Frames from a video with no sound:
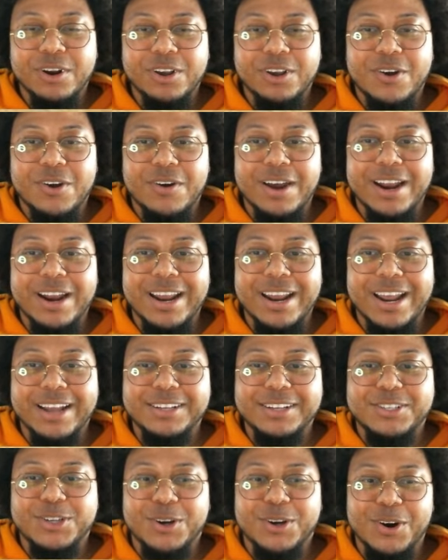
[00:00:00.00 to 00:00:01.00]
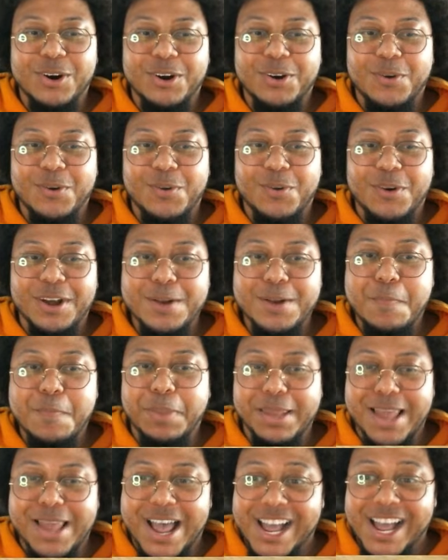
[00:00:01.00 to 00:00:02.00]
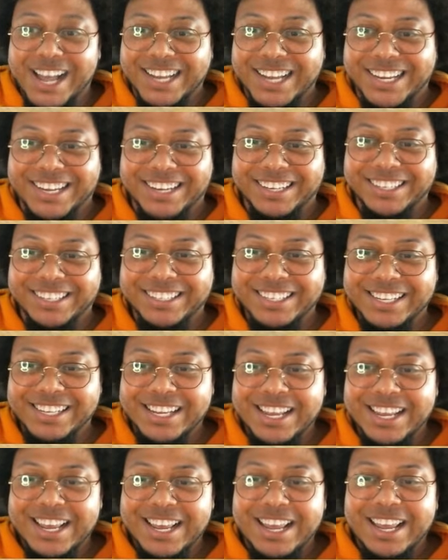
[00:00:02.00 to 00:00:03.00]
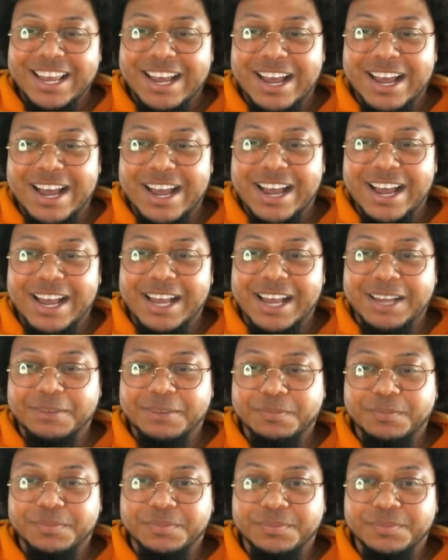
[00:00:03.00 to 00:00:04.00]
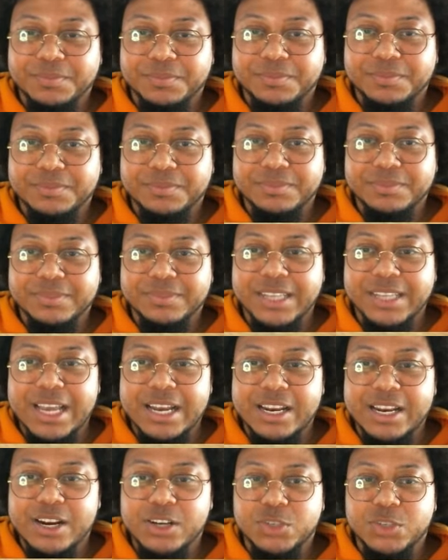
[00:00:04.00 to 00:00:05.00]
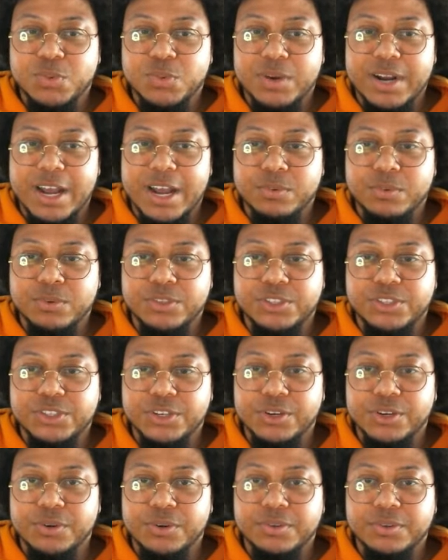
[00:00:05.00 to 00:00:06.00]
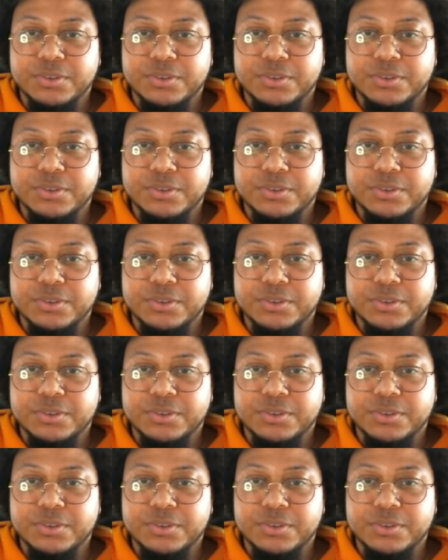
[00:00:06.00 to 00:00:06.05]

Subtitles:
go ahead and turn on block. And here's what I will do.